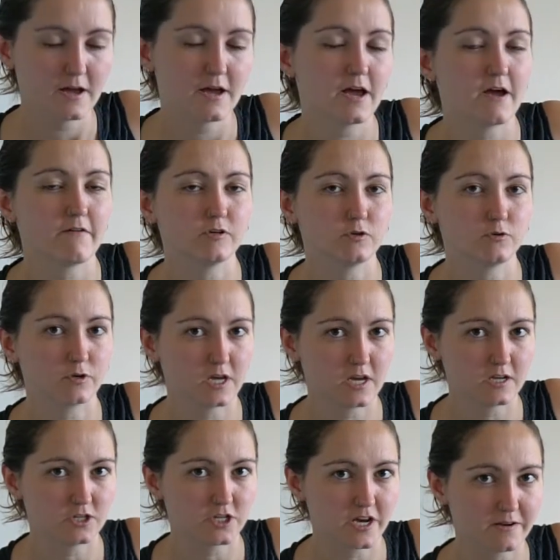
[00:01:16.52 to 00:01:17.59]
having your
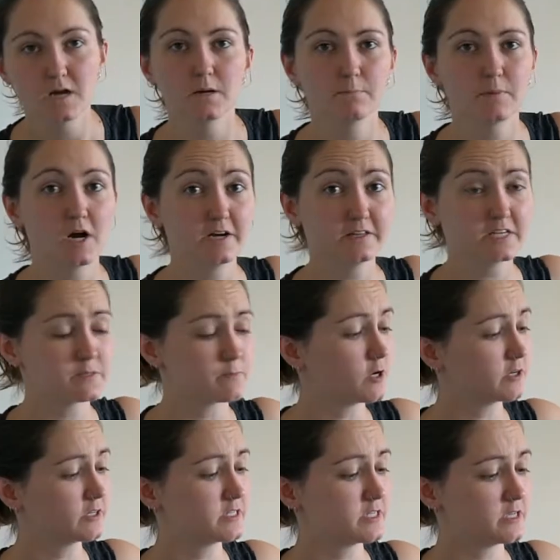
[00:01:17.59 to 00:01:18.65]
keychain. Behind these
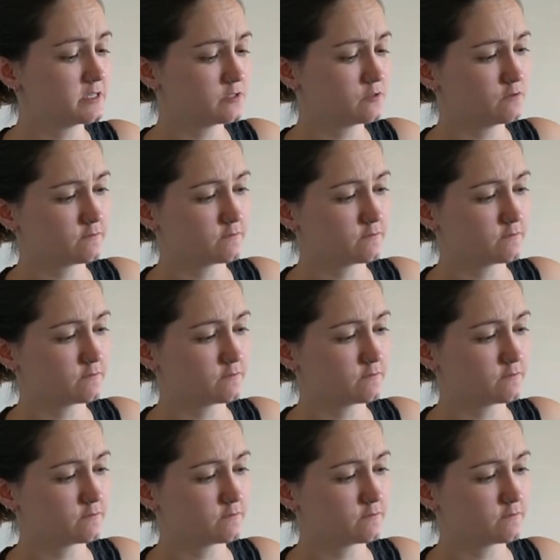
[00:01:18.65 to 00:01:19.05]
pockets is your